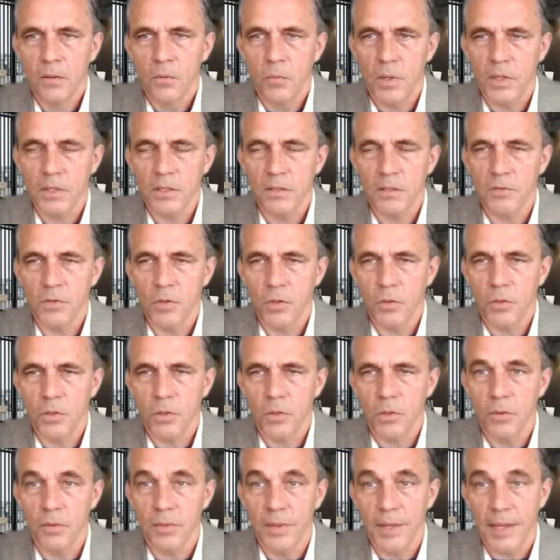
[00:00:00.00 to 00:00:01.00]
west of
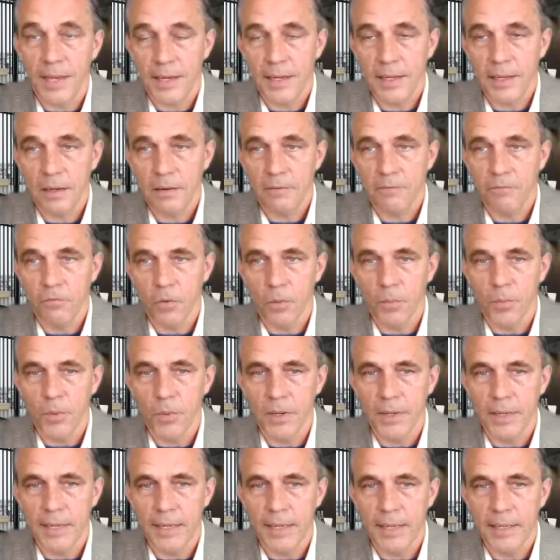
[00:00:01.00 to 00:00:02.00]
Tokyo, and that hit
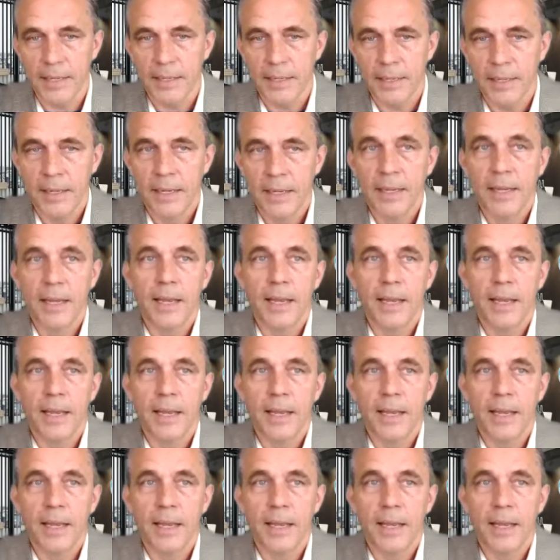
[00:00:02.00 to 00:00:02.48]
4.9.